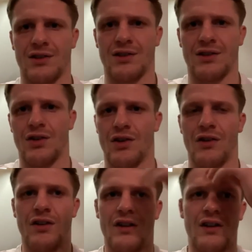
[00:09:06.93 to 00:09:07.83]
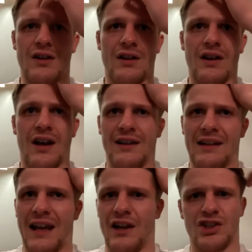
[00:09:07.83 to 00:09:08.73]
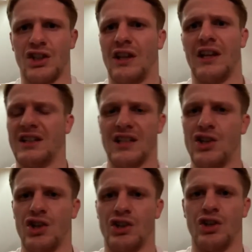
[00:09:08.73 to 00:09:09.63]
So, and then suddenly is injured.